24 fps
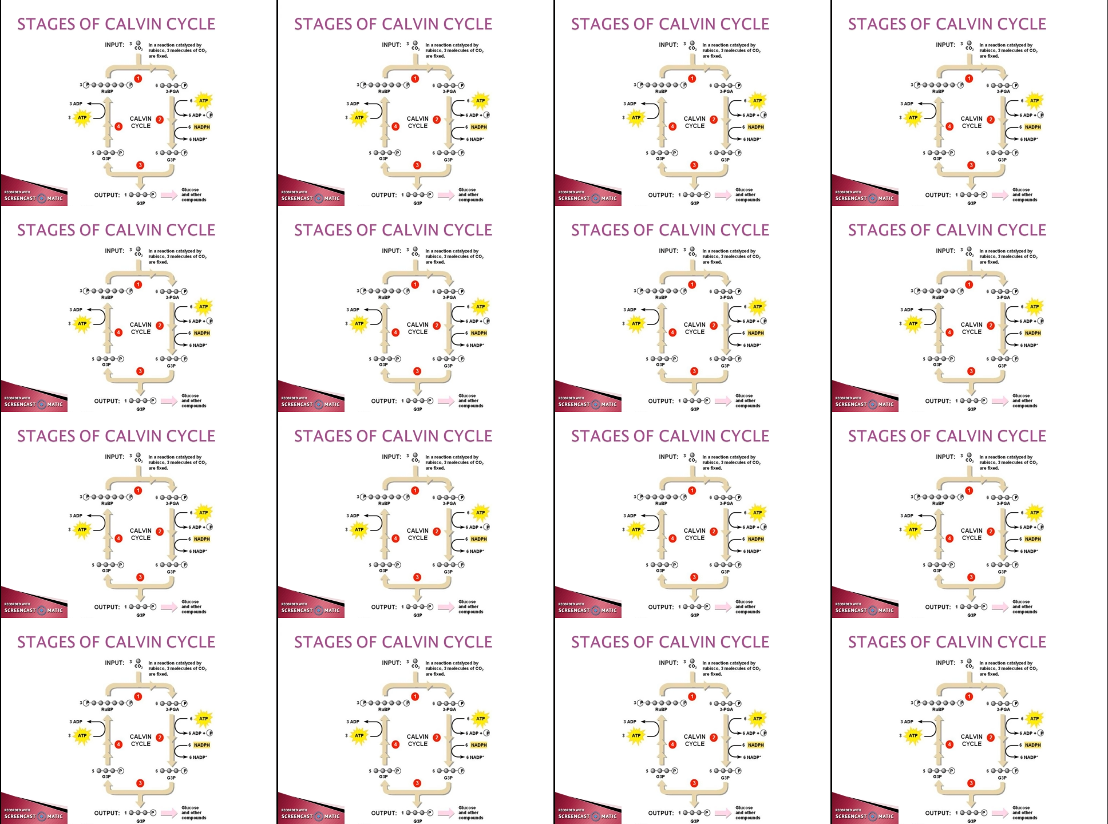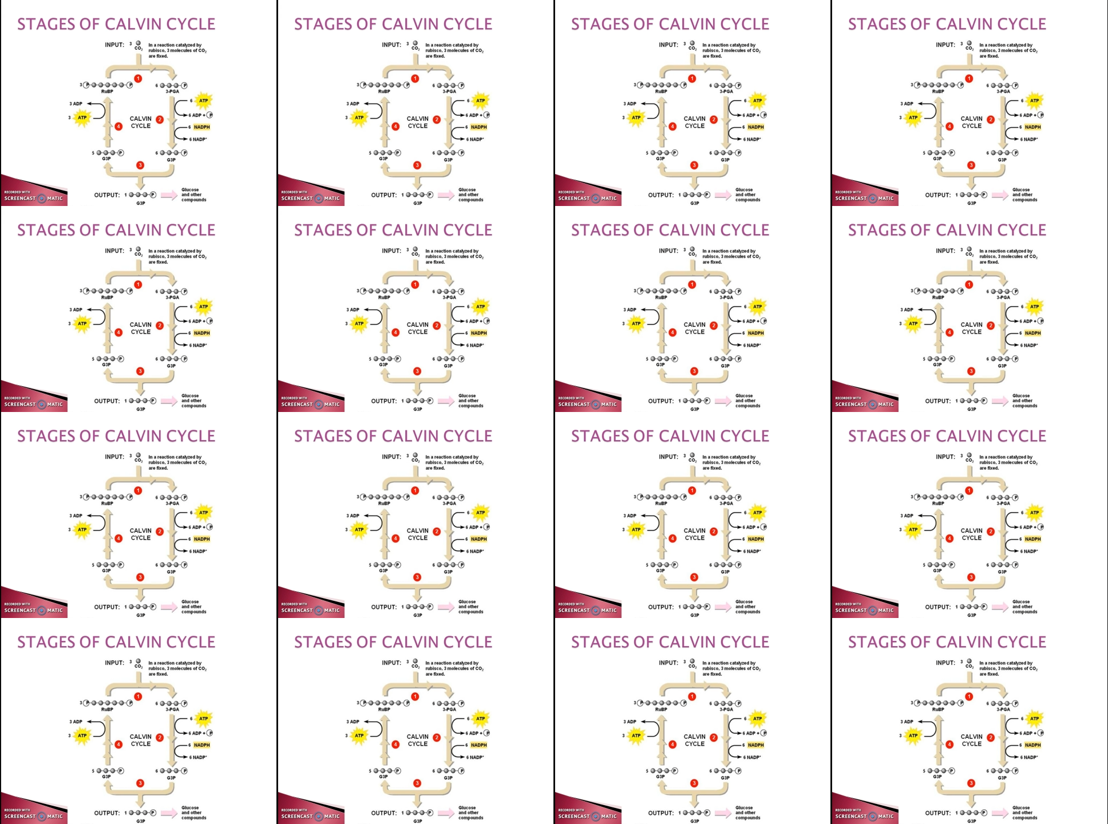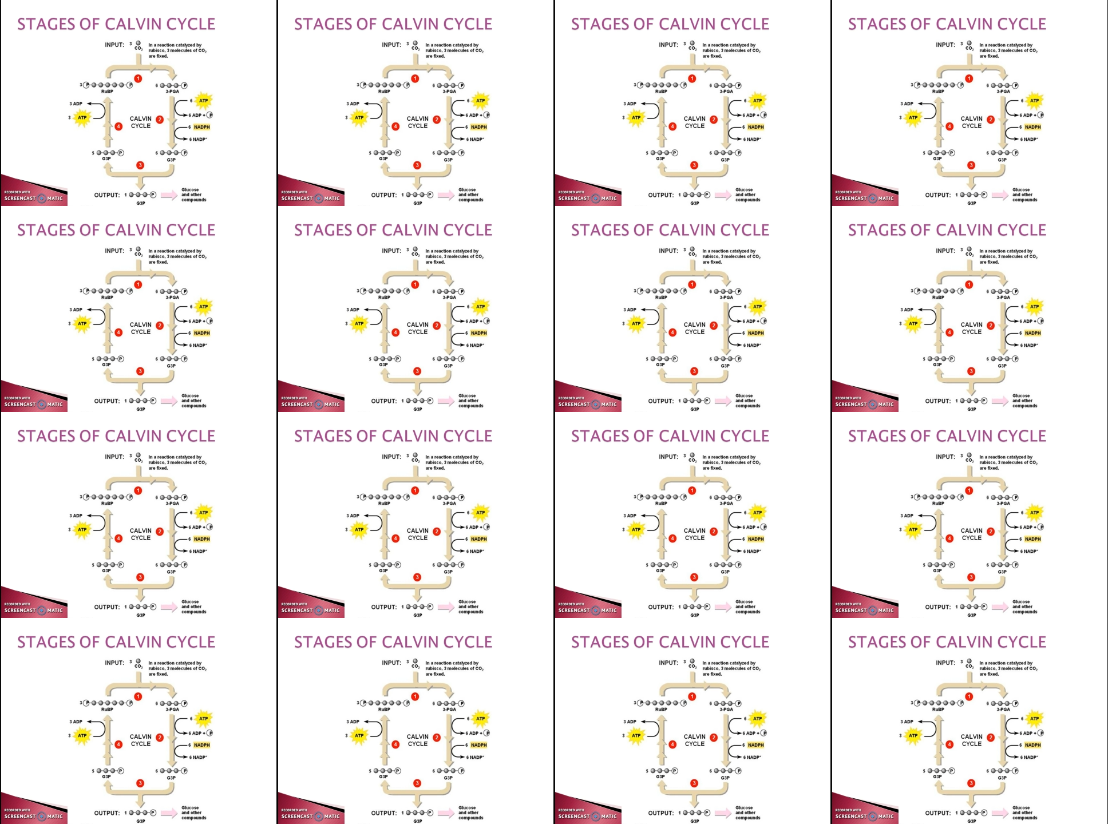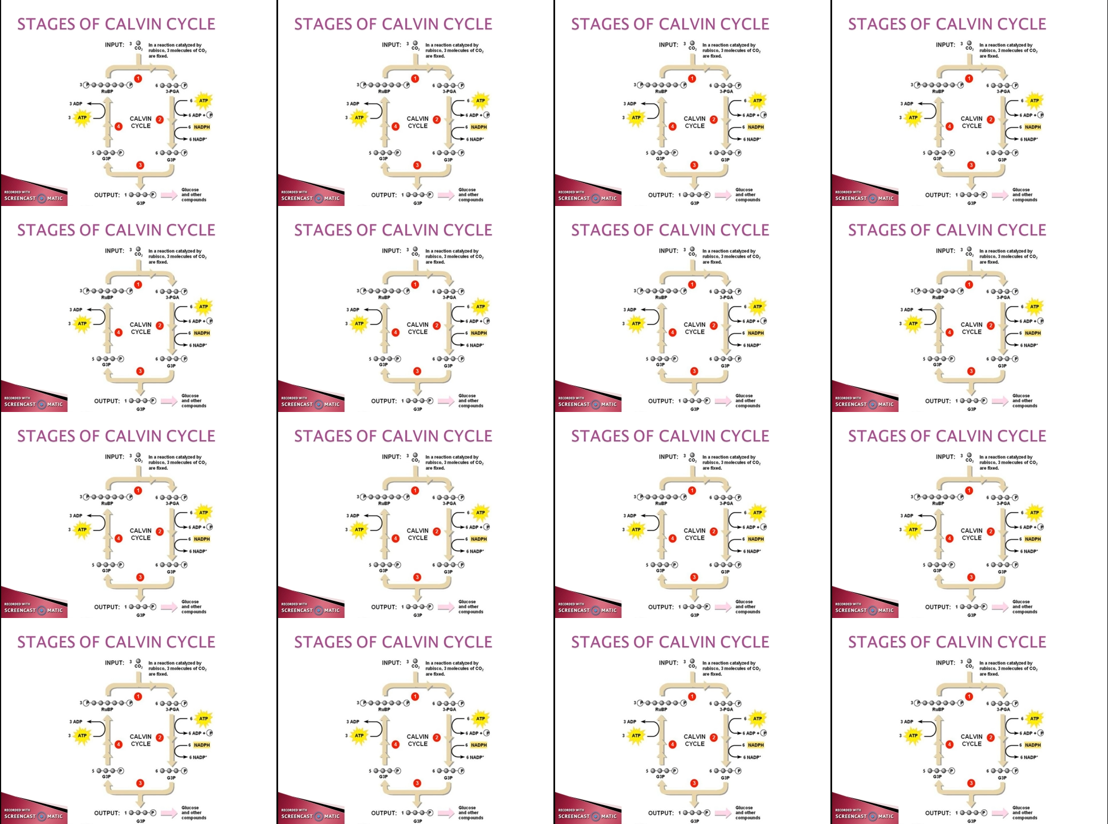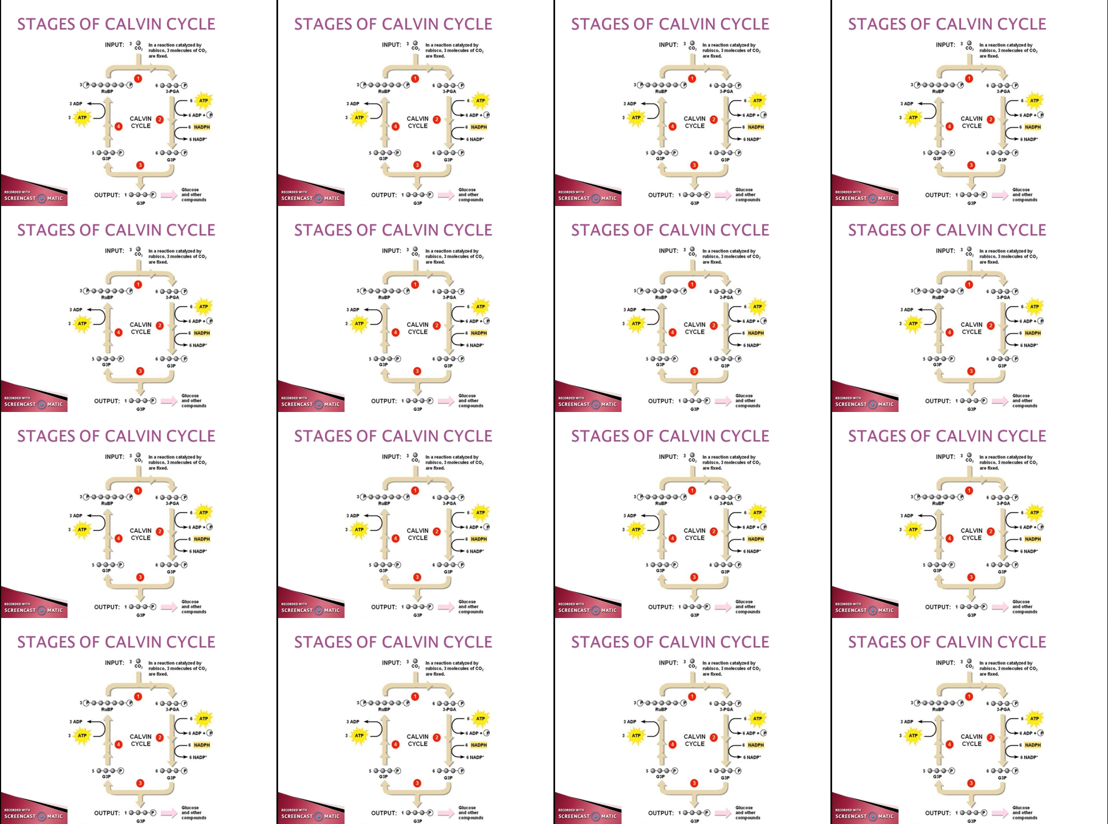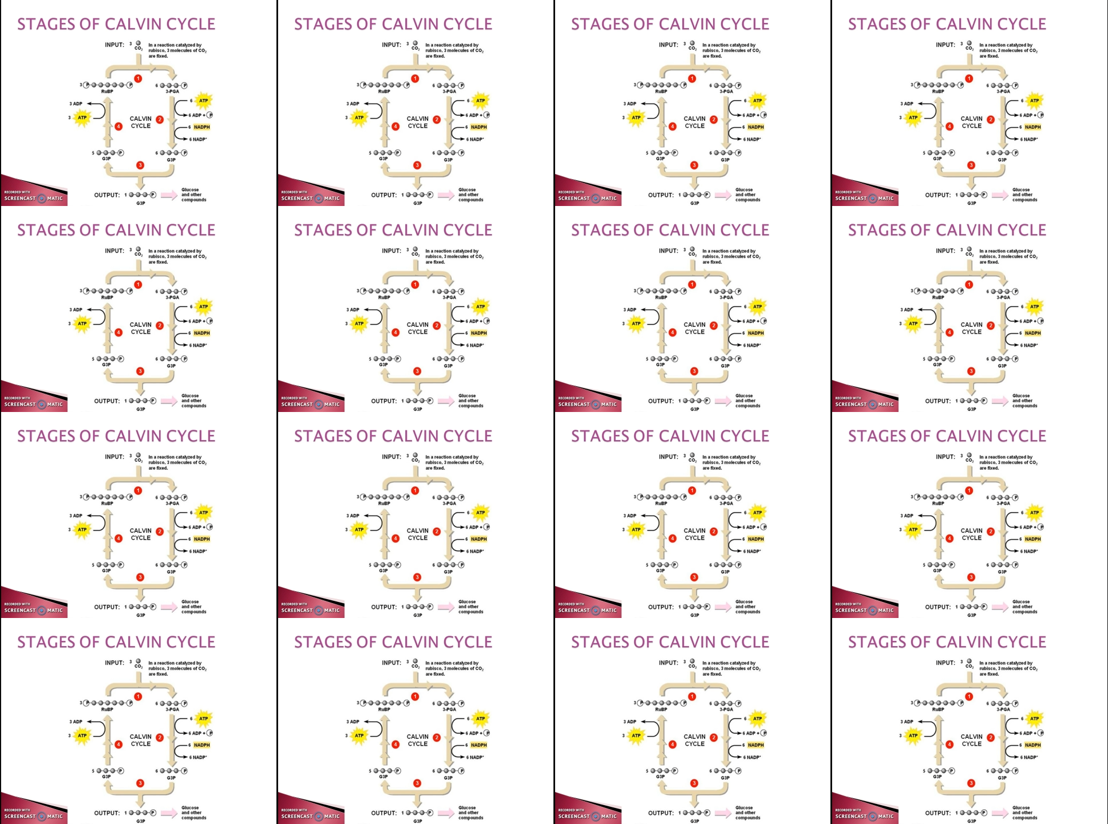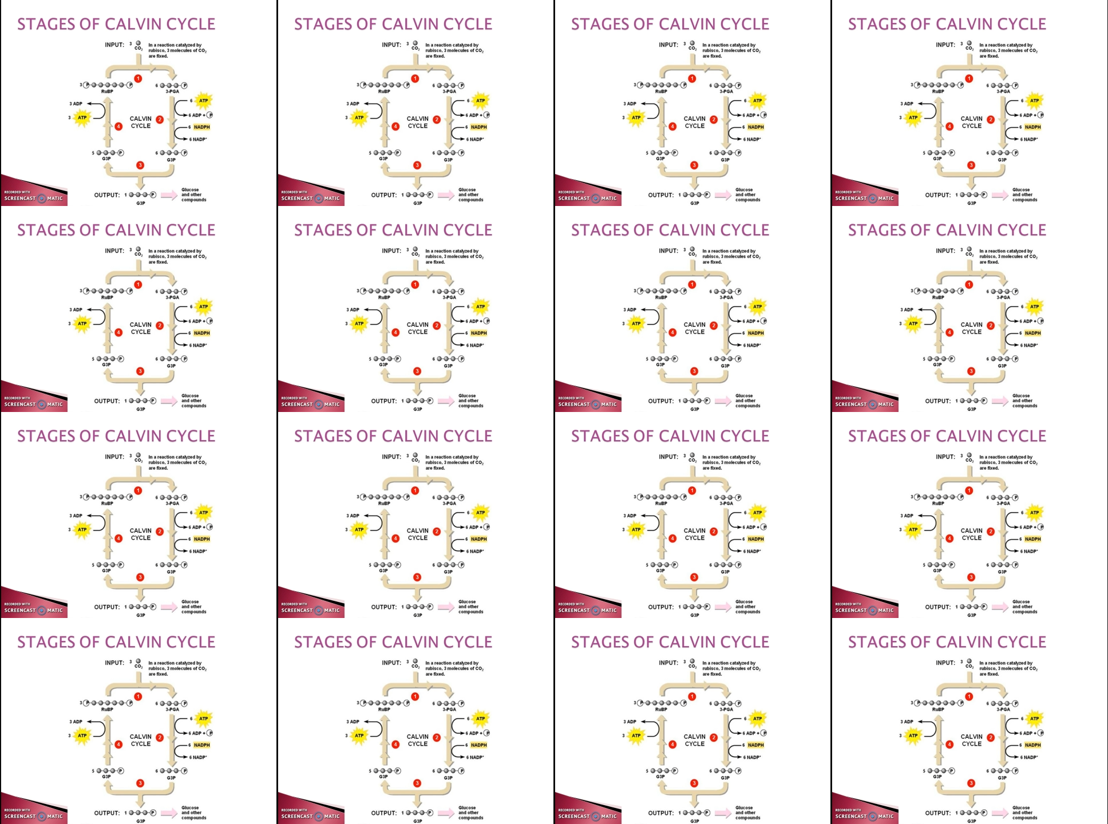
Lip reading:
No face is visible, so there are no lips to read.